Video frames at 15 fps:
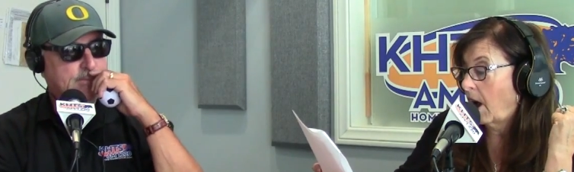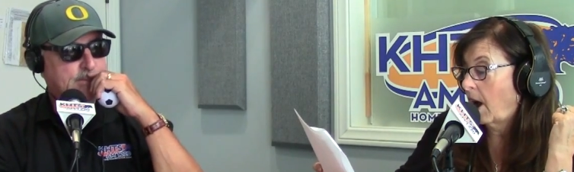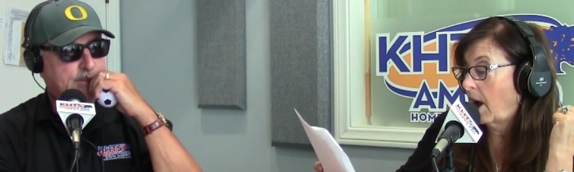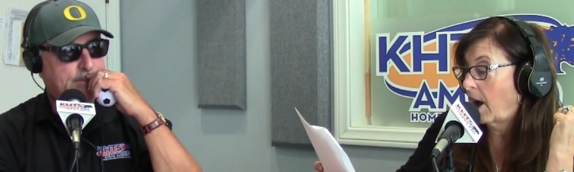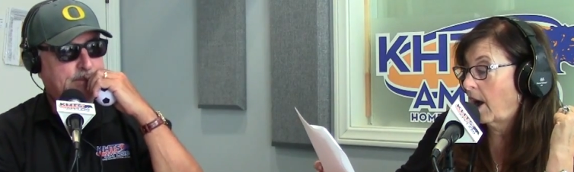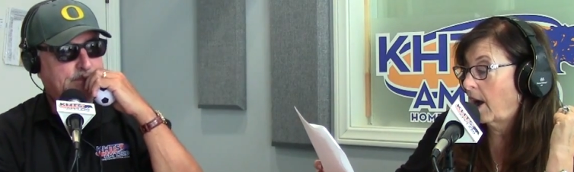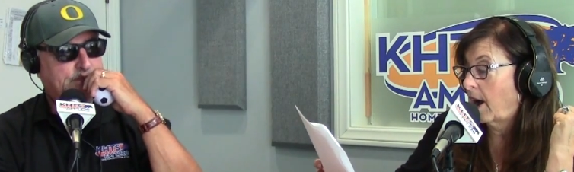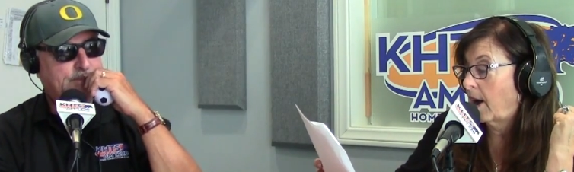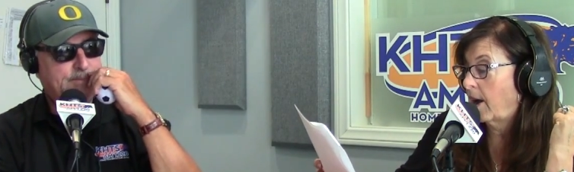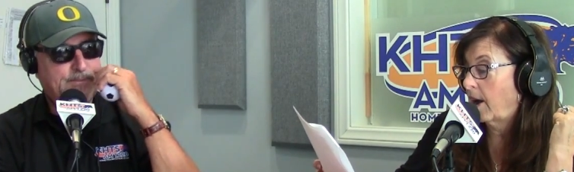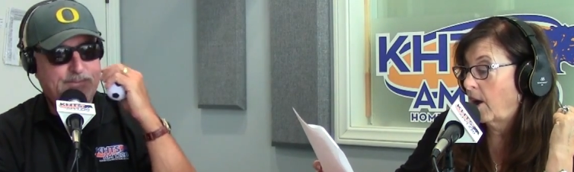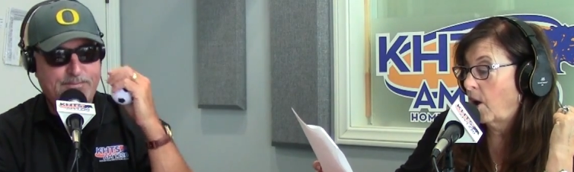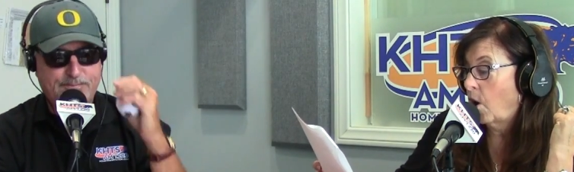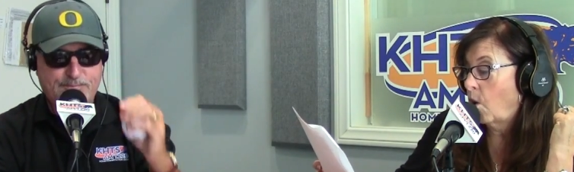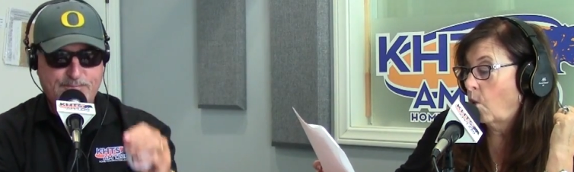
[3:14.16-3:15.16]

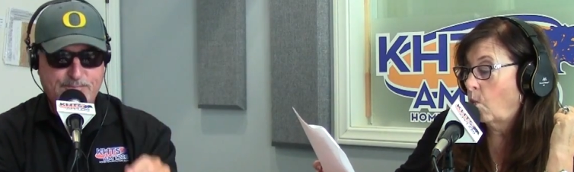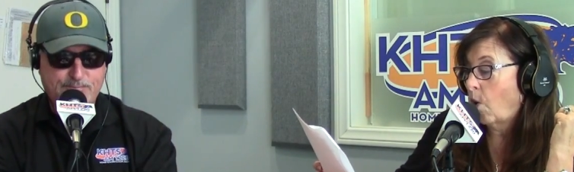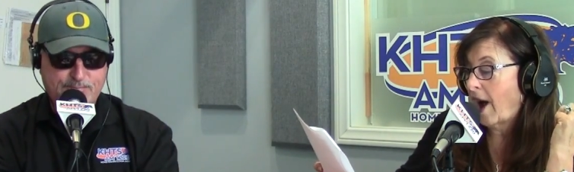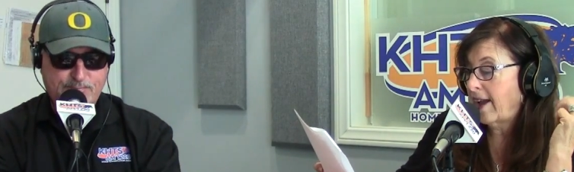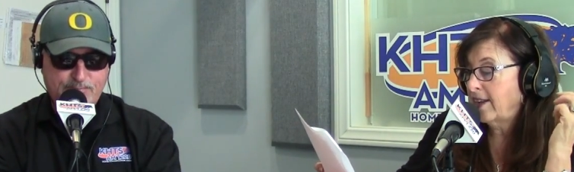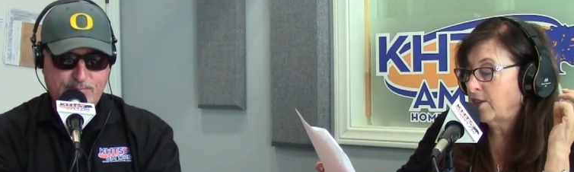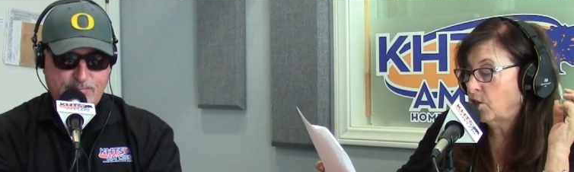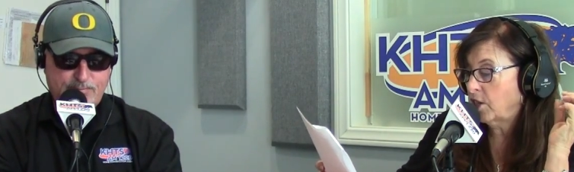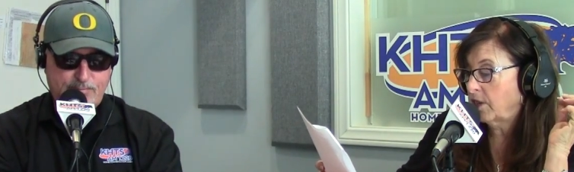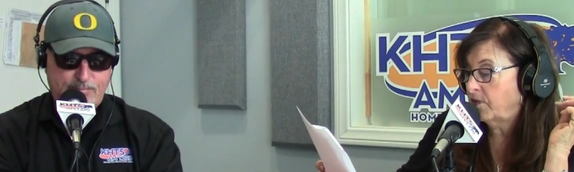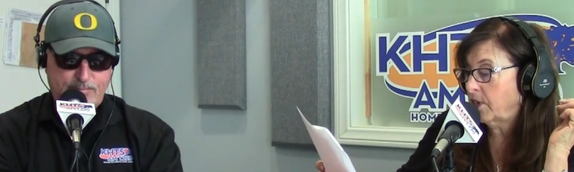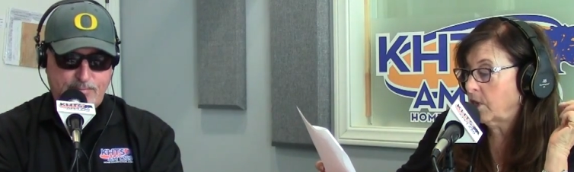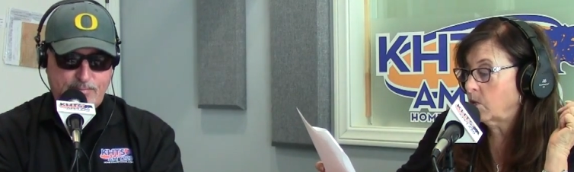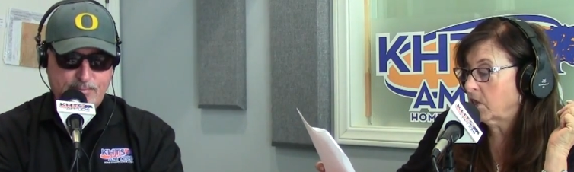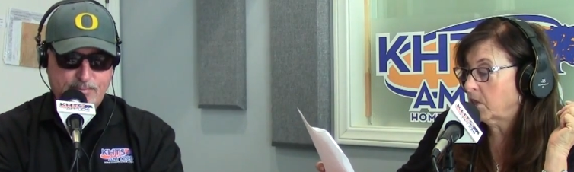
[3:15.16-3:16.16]
Speaker 1: Uh, why is
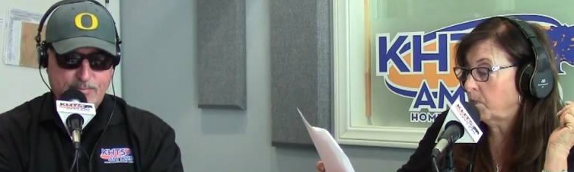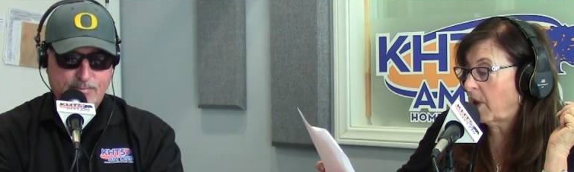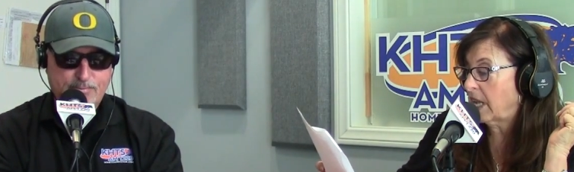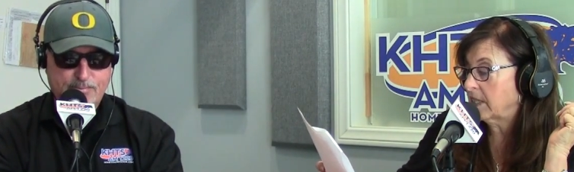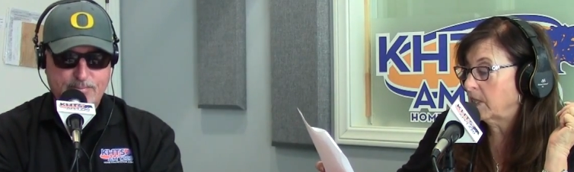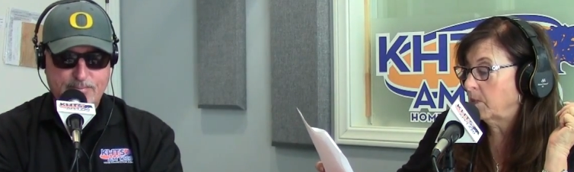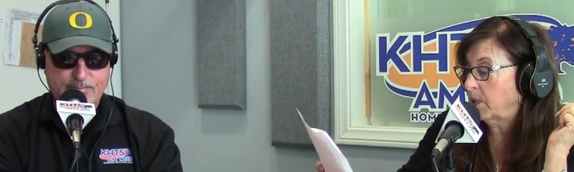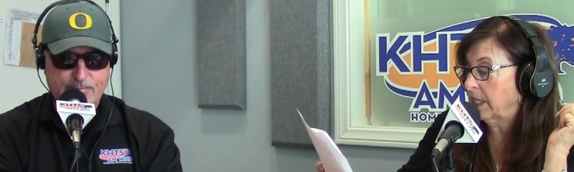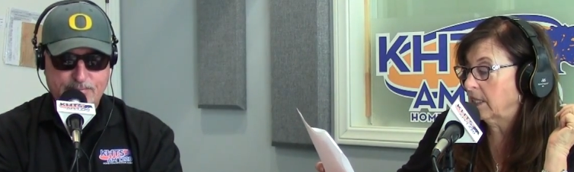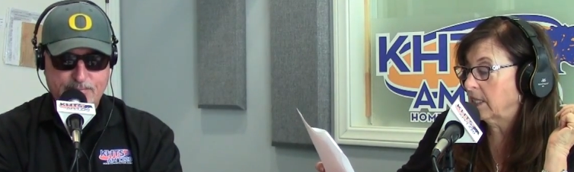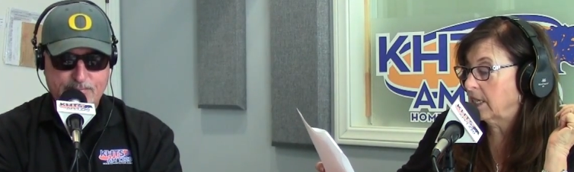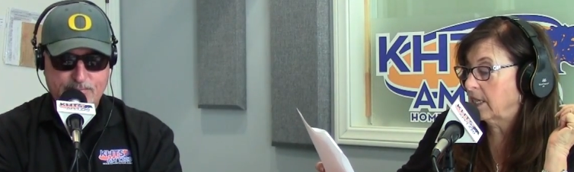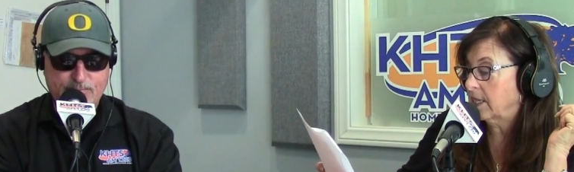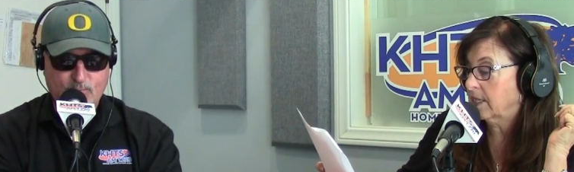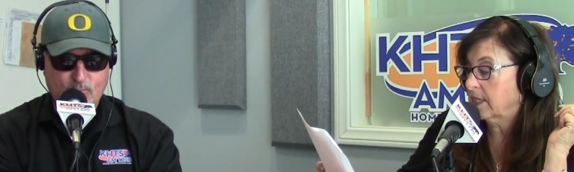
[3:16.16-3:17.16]
shifting
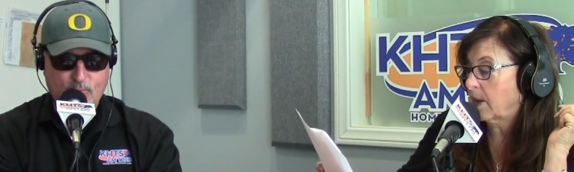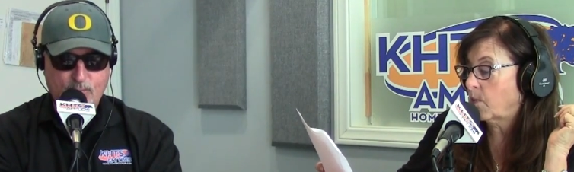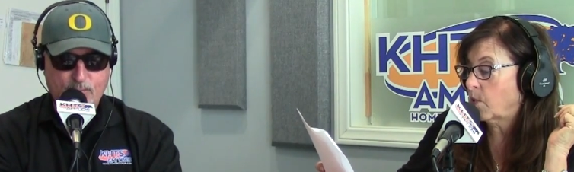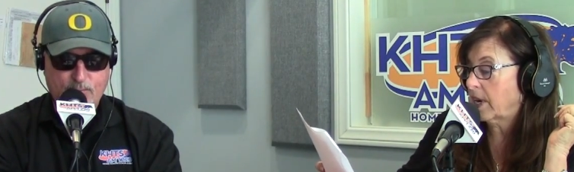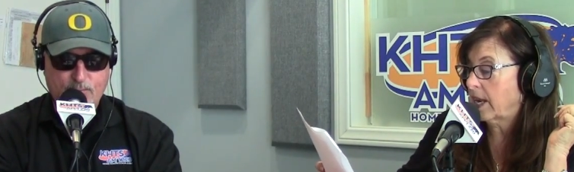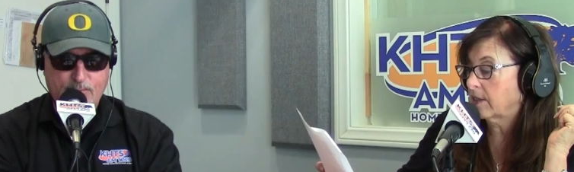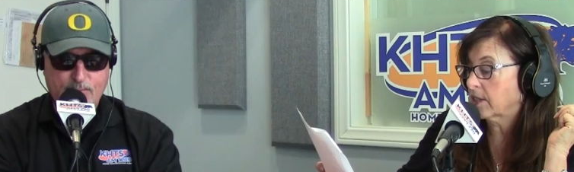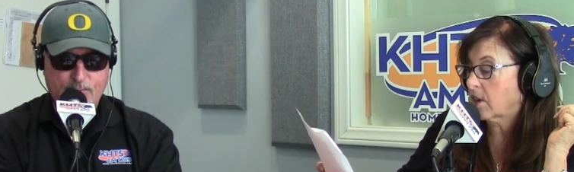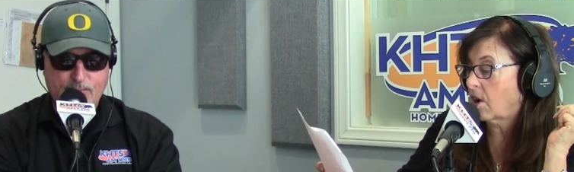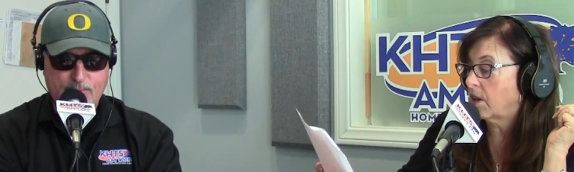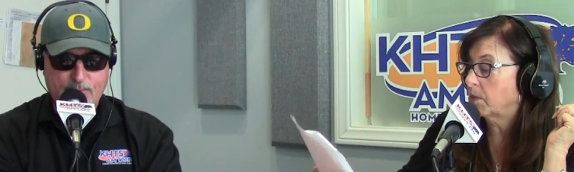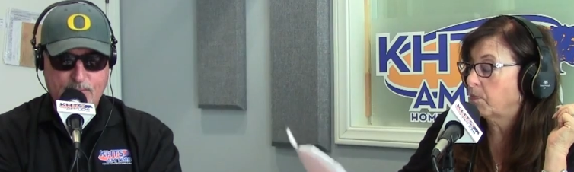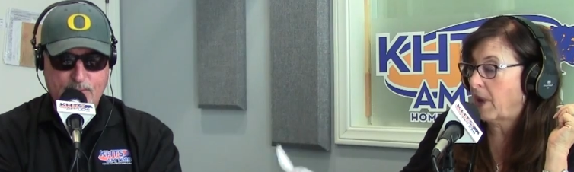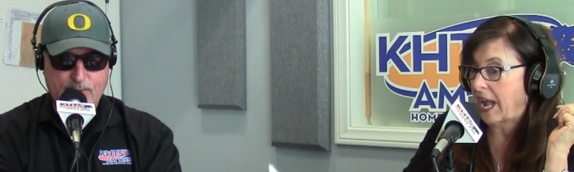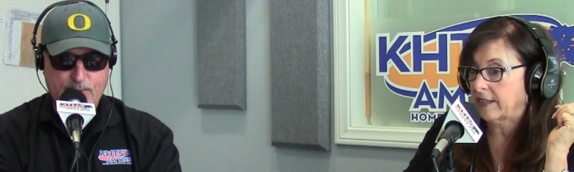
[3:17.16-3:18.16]
responsibility to someone else
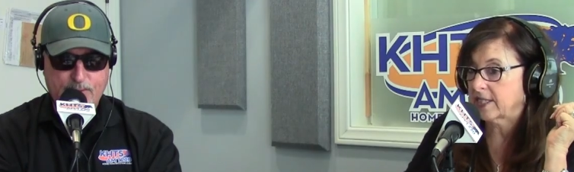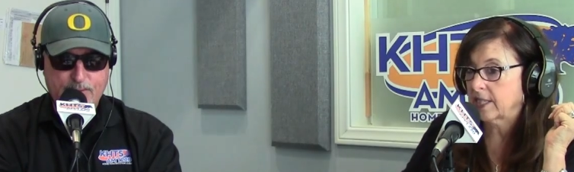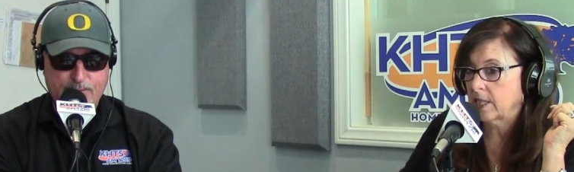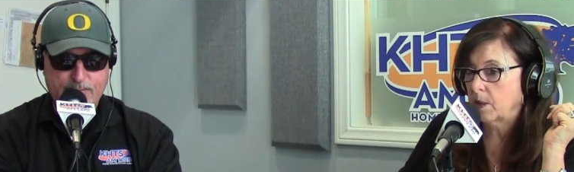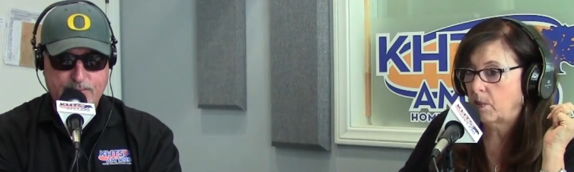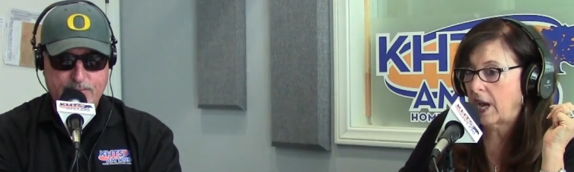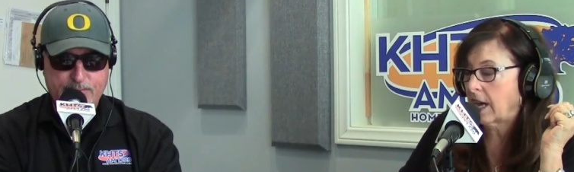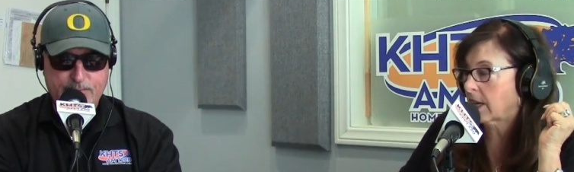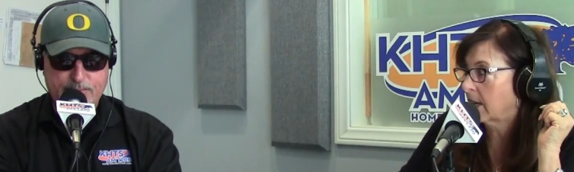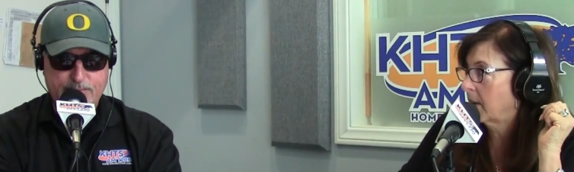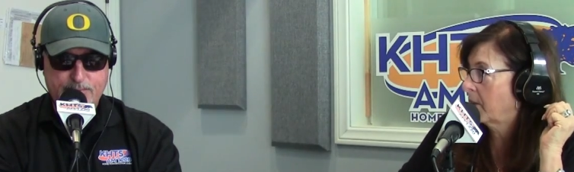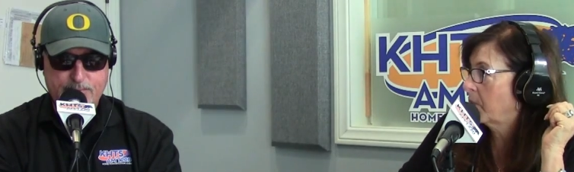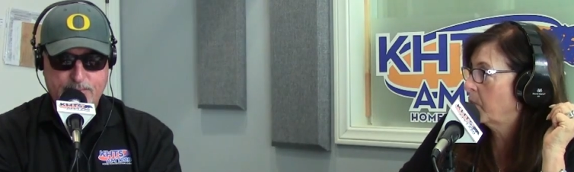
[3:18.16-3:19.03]
called passing the buck?